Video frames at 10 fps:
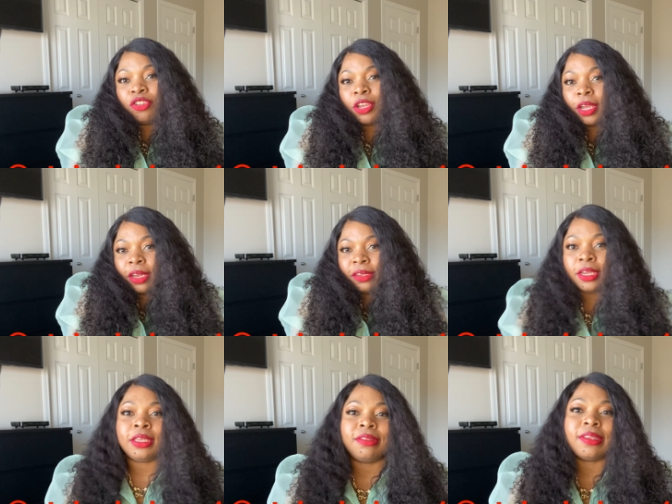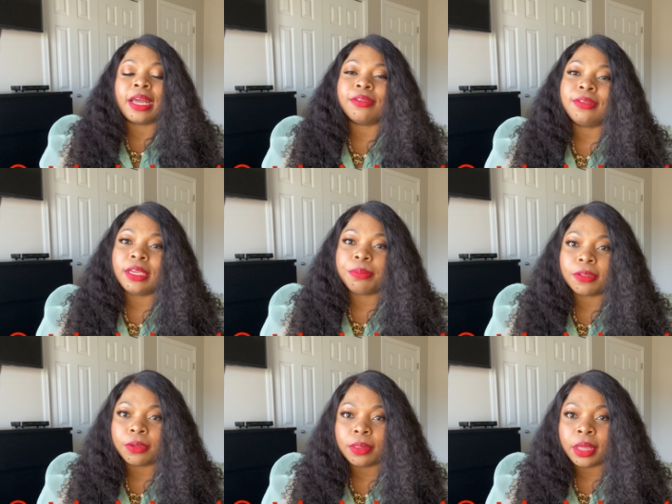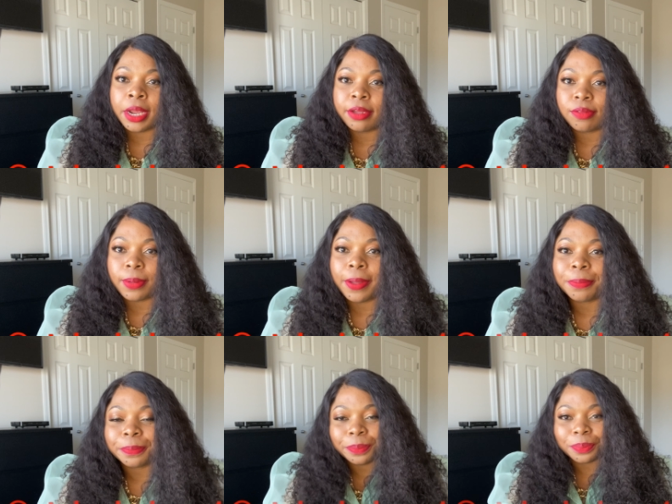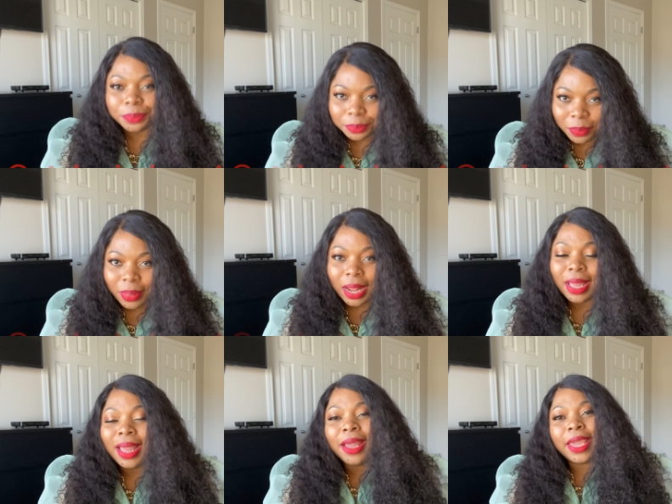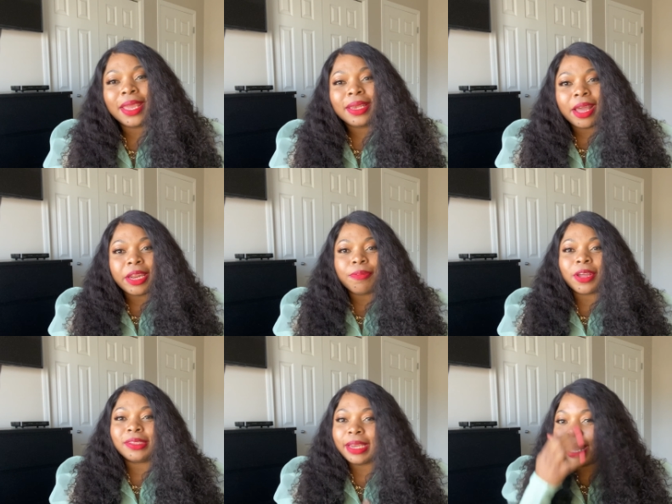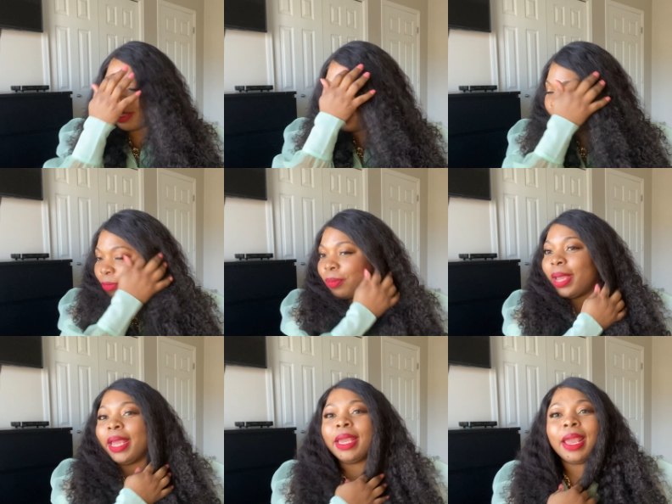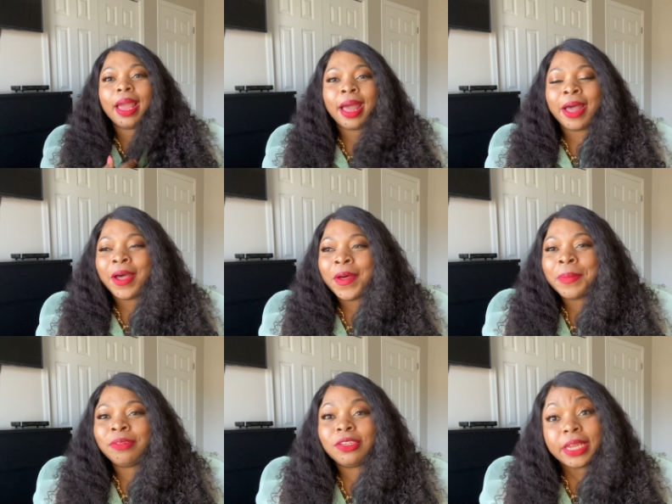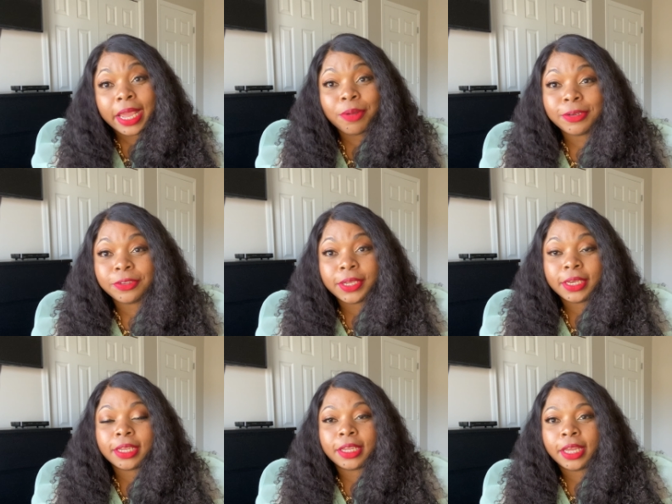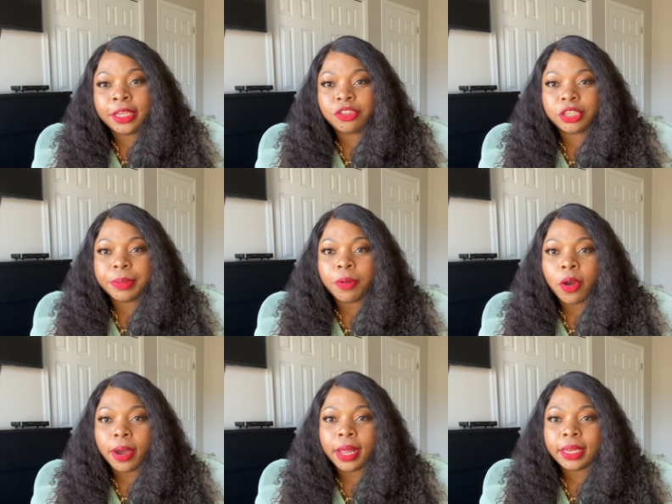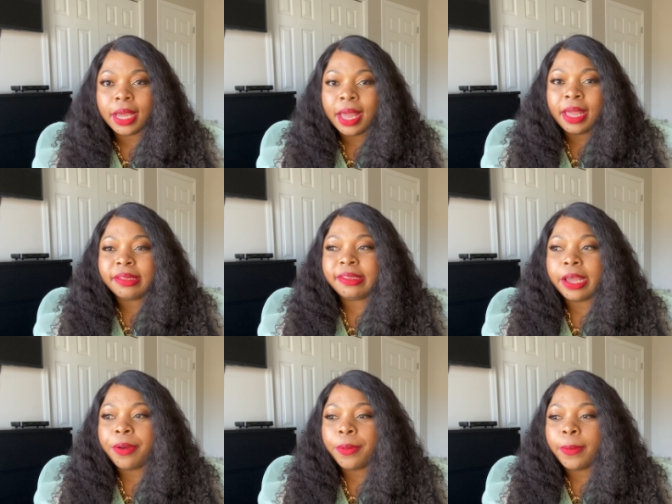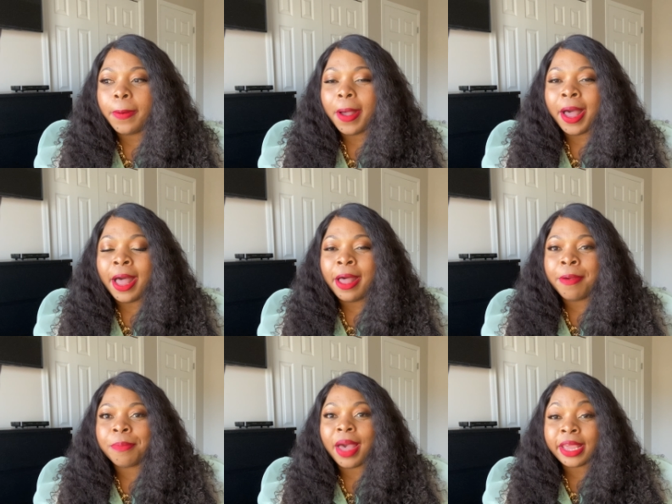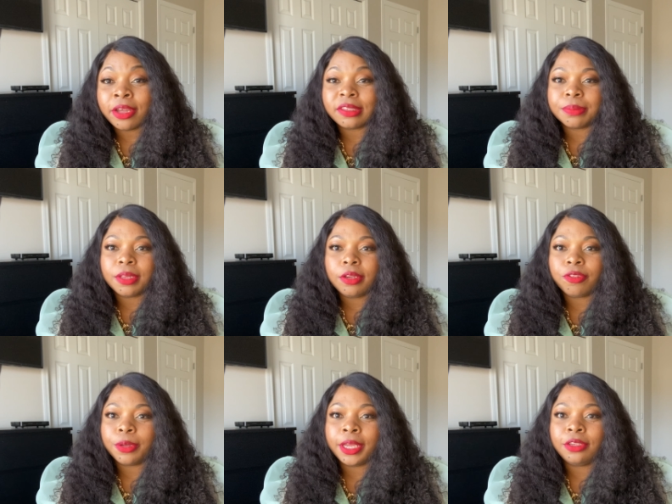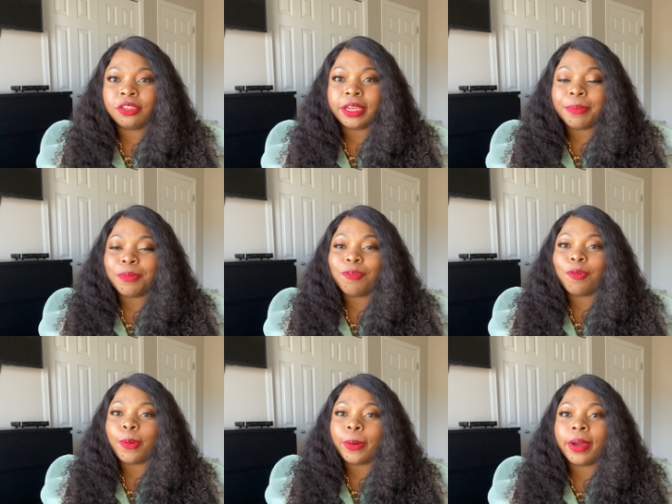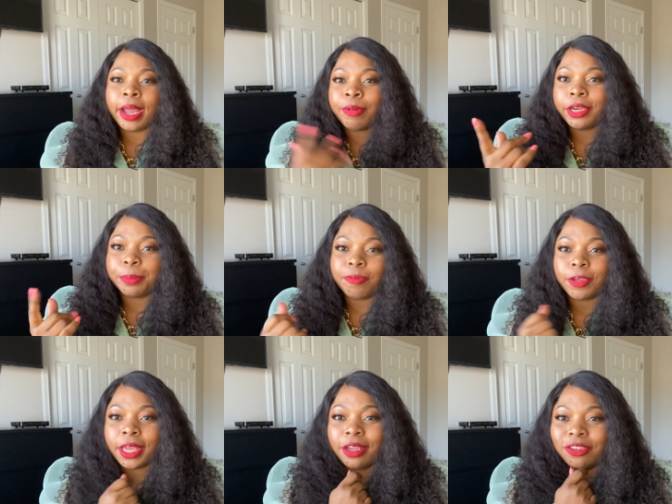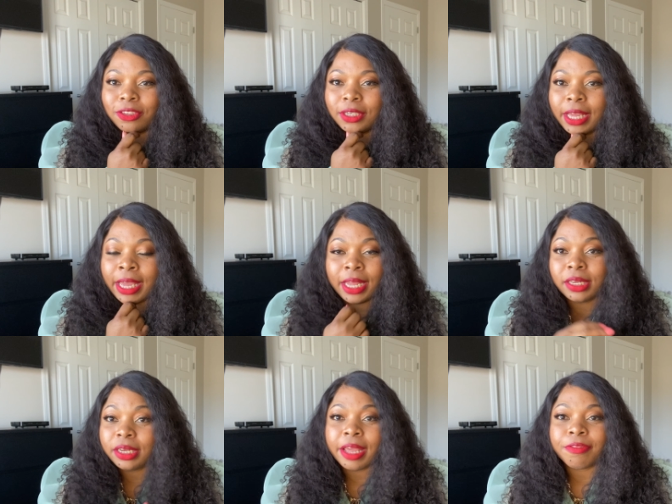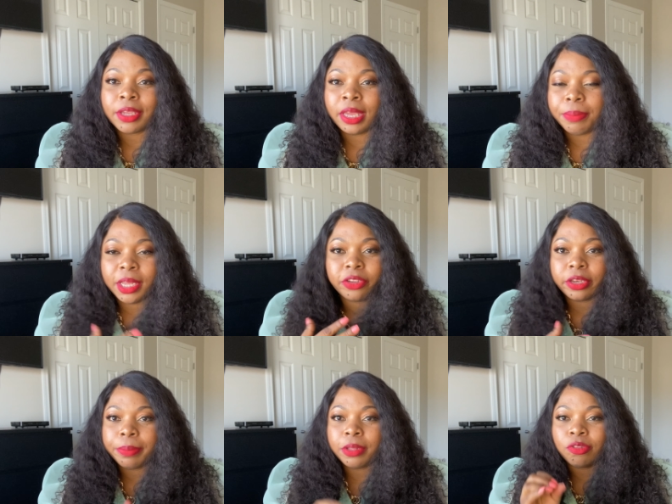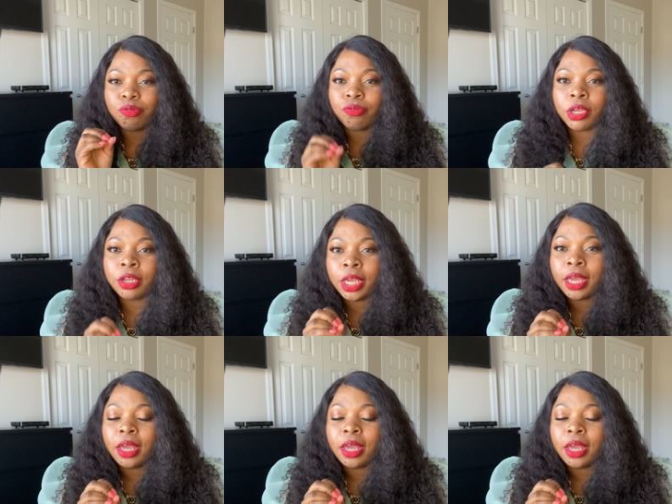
share daily style tips on there as well. Okay, now that I've gotten that out of the way, um, today we're doing a H and M haul. So um, I got some things from H and M before I went on vacation and they never came. H and M is really,